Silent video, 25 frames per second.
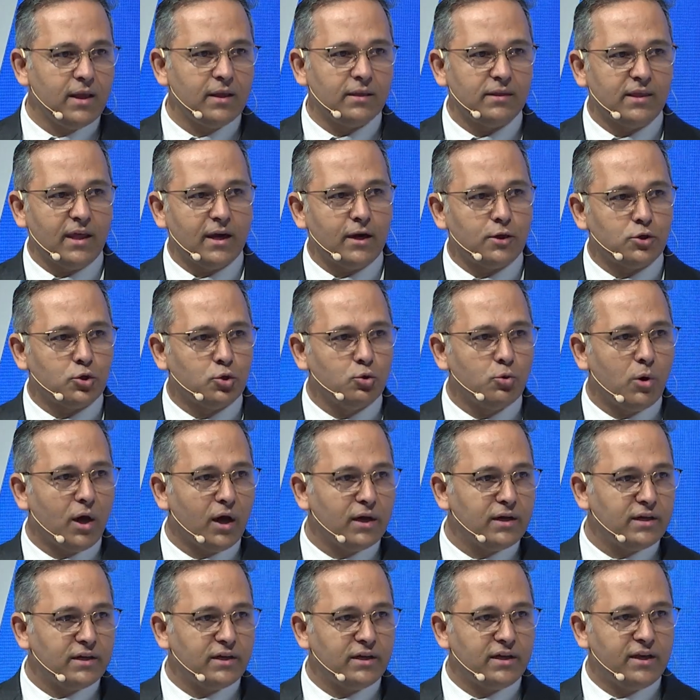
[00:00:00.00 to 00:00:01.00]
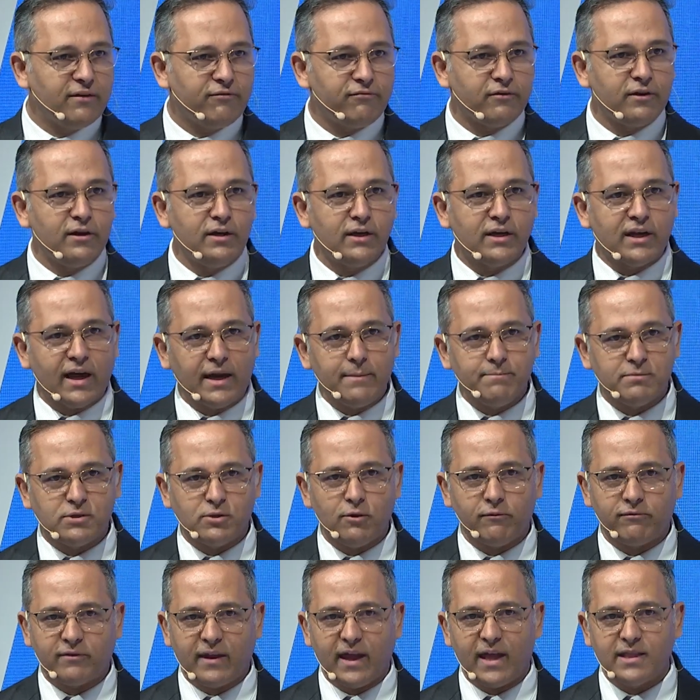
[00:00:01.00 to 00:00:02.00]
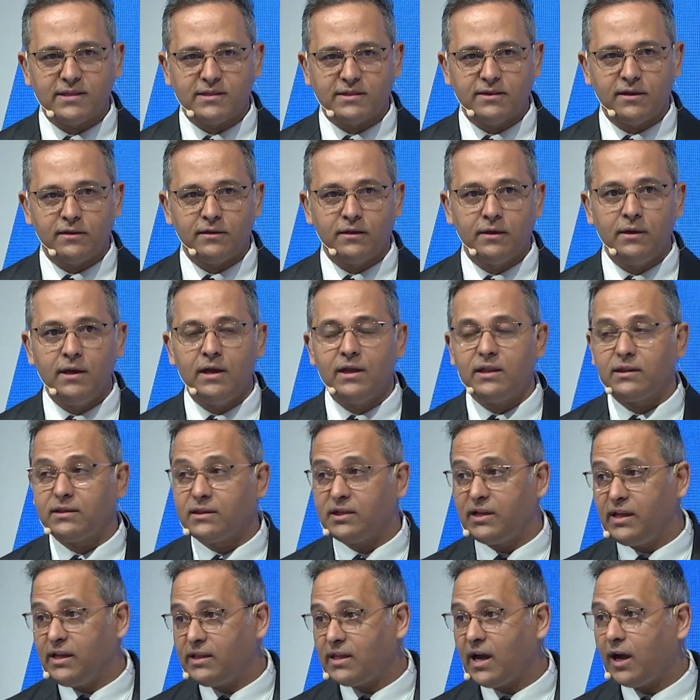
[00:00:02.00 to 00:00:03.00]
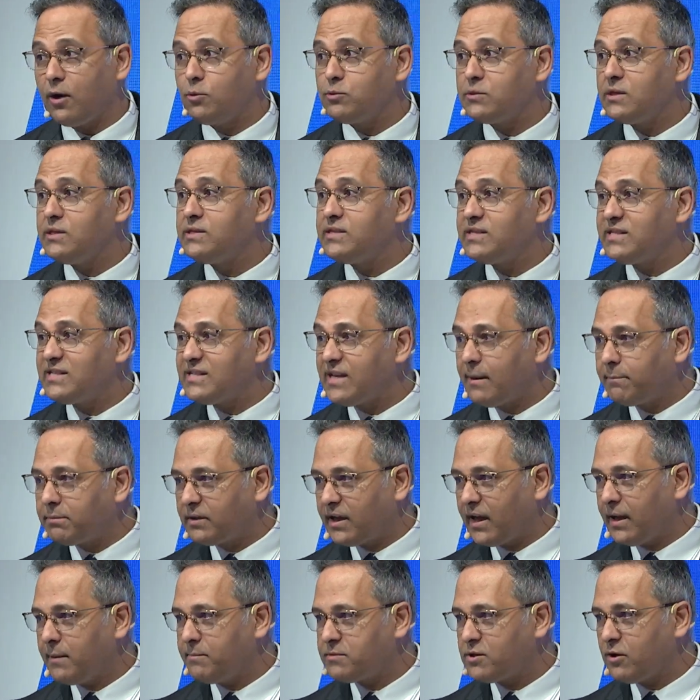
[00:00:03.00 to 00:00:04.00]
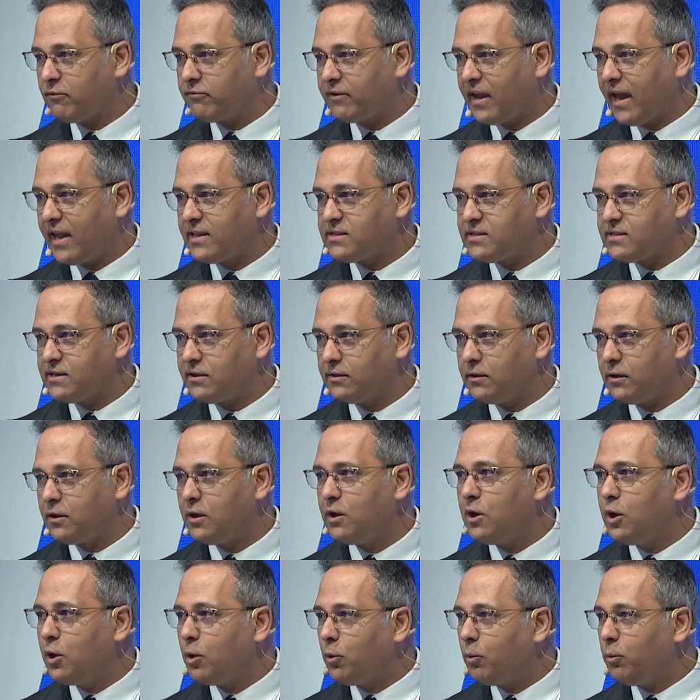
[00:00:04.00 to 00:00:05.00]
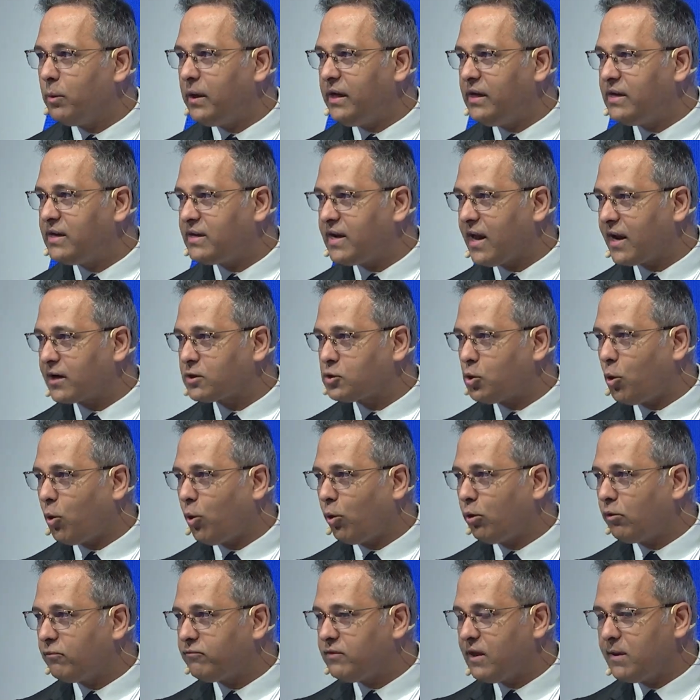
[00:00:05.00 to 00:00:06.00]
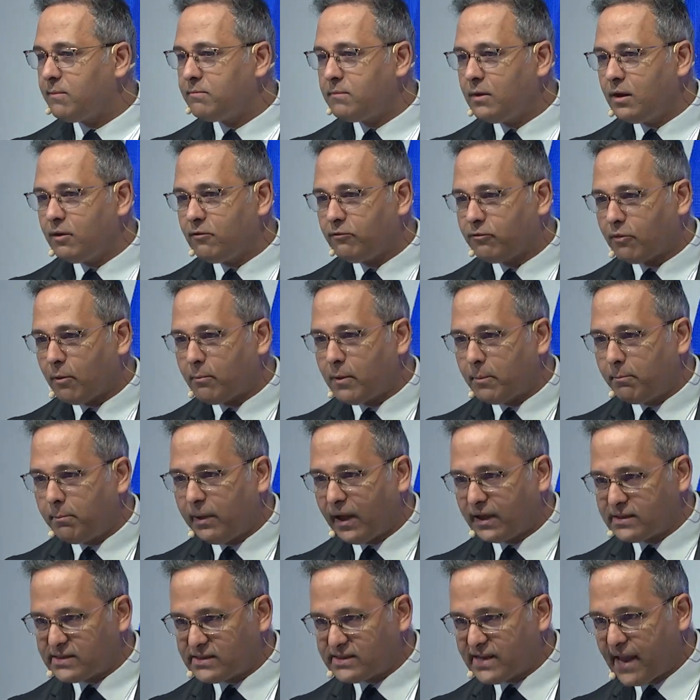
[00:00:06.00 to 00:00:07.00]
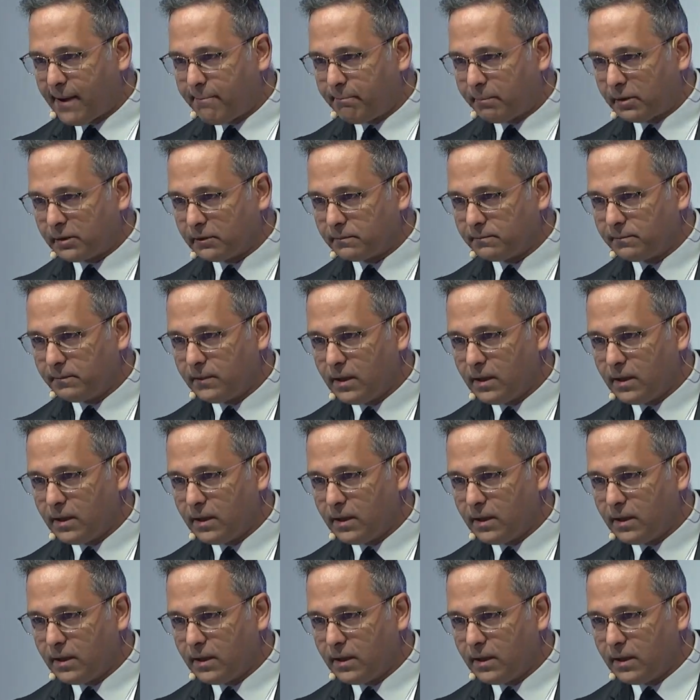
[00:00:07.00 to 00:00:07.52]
There are 200 different types of cancer, 3,000 subtypes of cancer. We detect all of them from a blood sample.